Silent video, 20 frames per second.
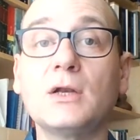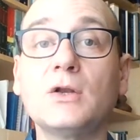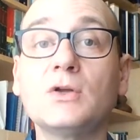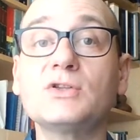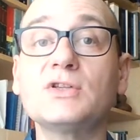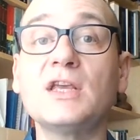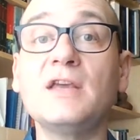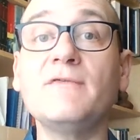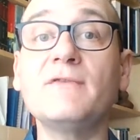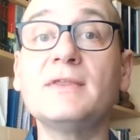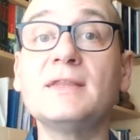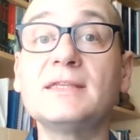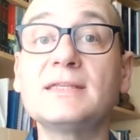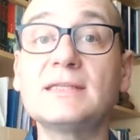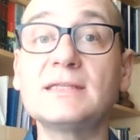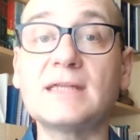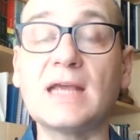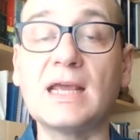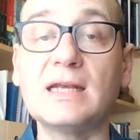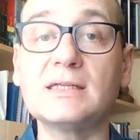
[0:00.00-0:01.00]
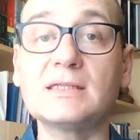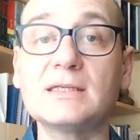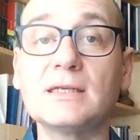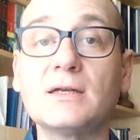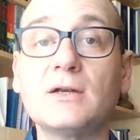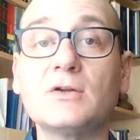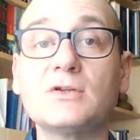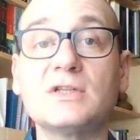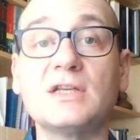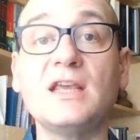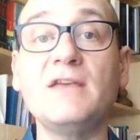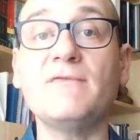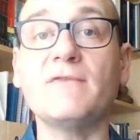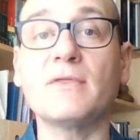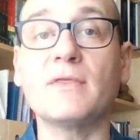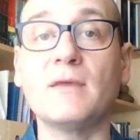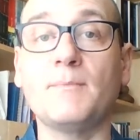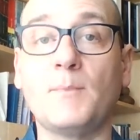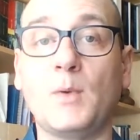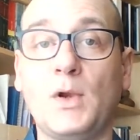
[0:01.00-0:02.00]
not even the state, not
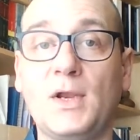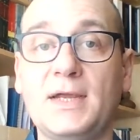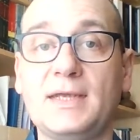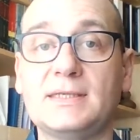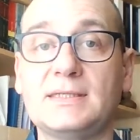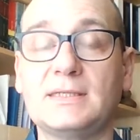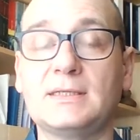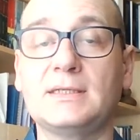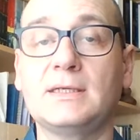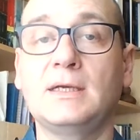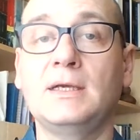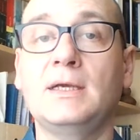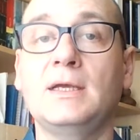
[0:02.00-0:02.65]
even the police.